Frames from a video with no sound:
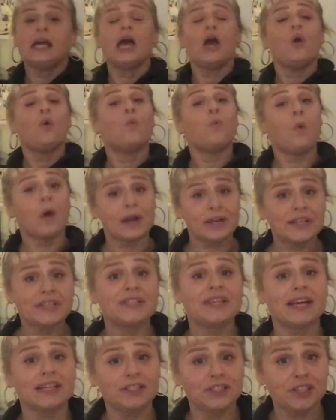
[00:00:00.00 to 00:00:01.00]
What does
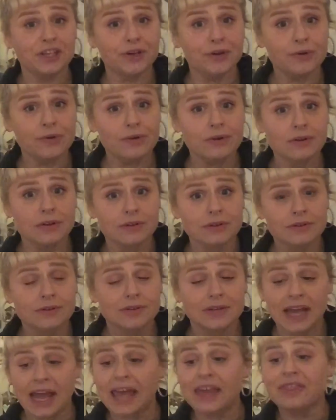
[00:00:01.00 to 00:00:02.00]
that do?
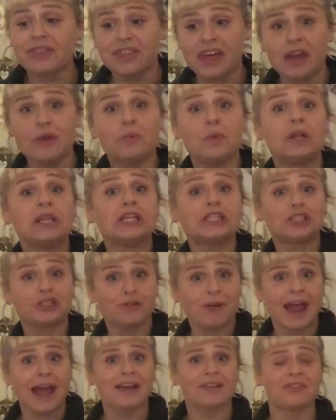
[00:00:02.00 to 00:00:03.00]
It then will
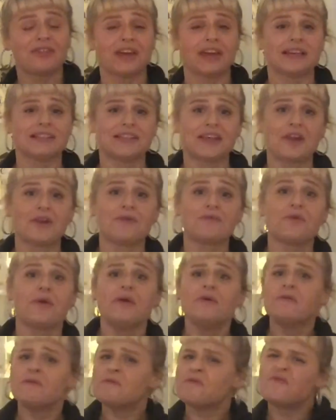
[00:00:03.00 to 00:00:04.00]
attract things that are
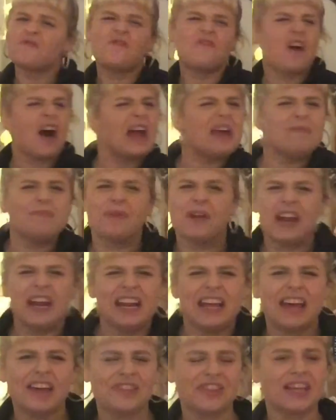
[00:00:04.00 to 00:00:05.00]

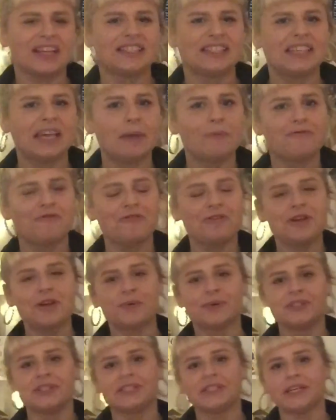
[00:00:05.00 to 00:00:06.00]
vibrating at that same
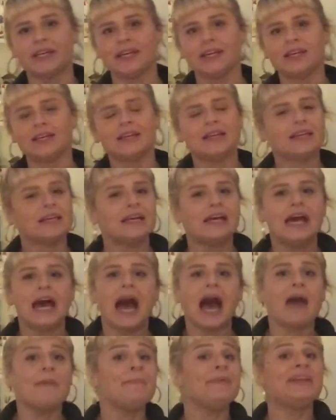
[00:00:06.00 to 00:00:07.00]
frequency.
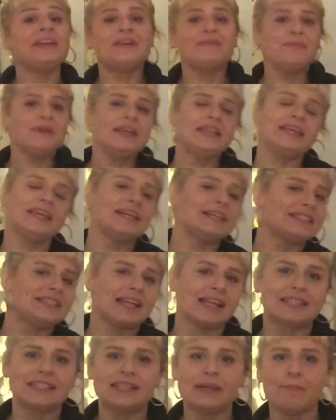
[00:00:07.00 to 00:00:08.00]
I mean, it really is
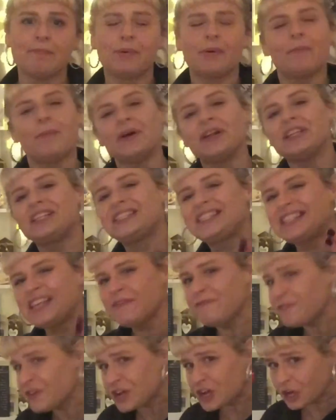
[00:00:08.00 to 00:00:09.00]
that simple, but it's
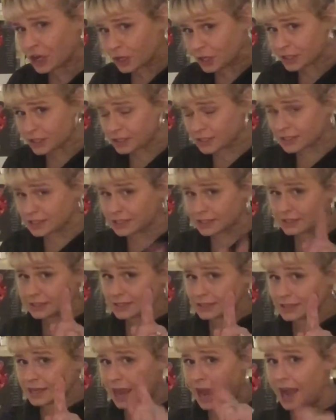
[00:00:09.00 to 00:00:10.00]
difficult.
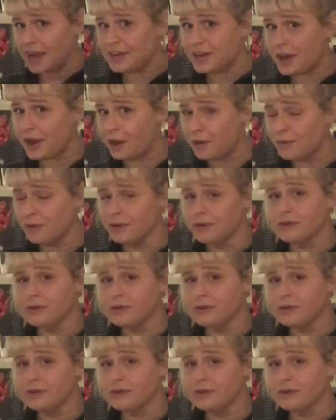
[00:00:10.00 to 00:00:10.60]
I know.